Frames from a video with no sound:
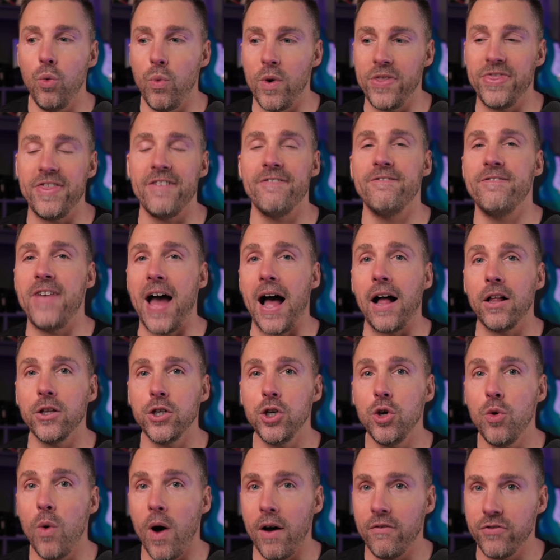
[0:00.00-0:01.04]
with the
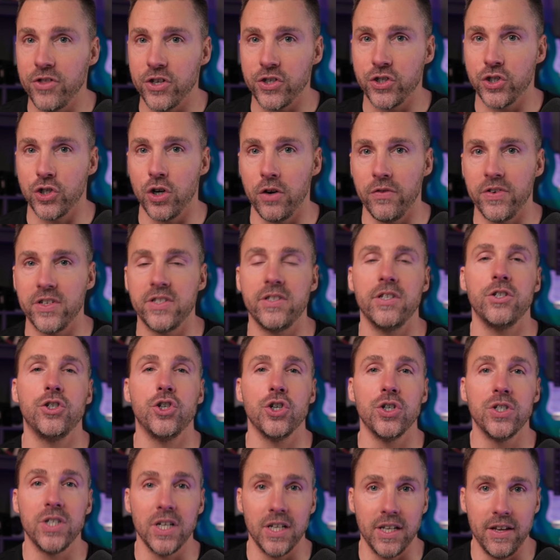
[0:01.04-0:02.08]
value of the service that
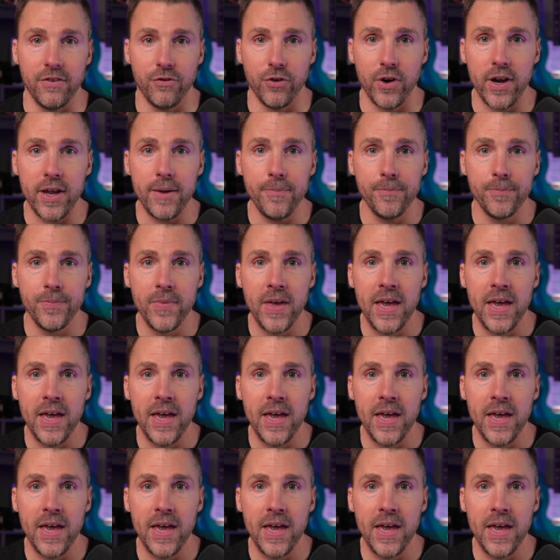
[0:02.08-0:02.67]
you're delivering,